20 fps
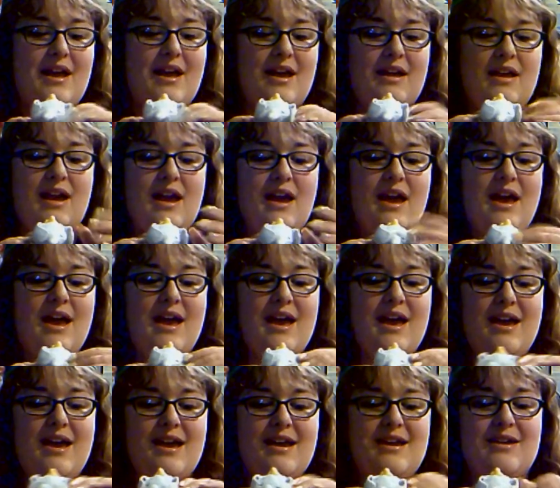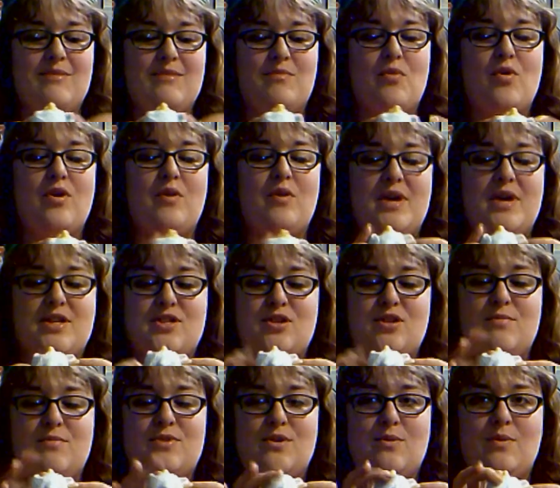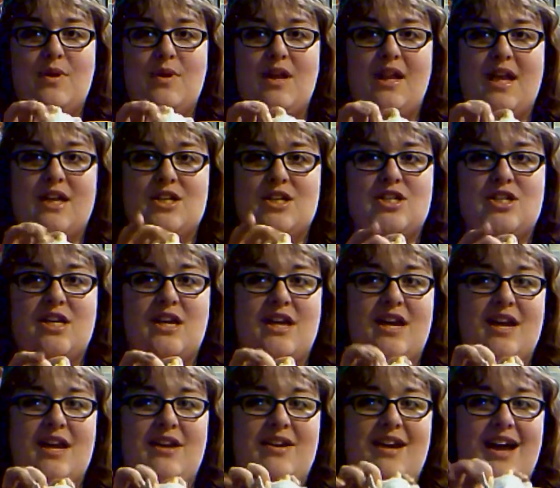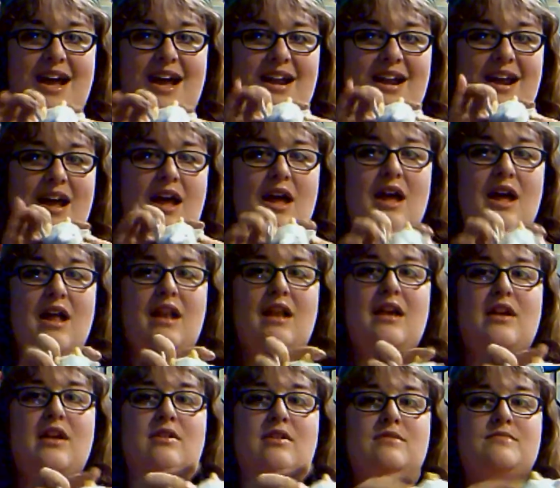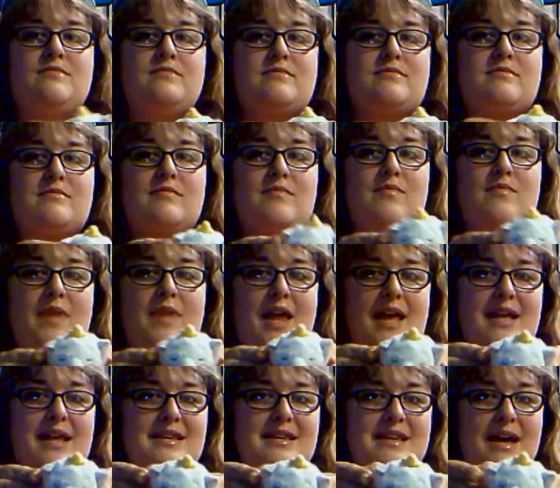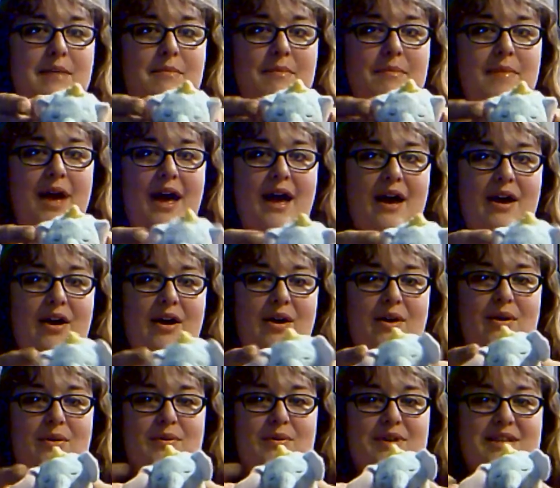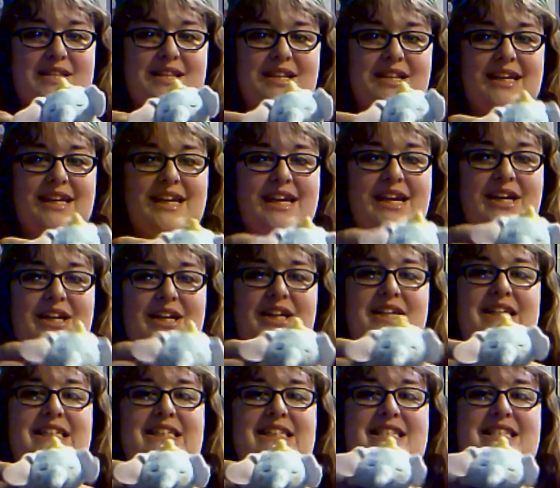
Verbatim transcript: yay! More of my Tsum Tsum collection. You got little Dumbo with his little ears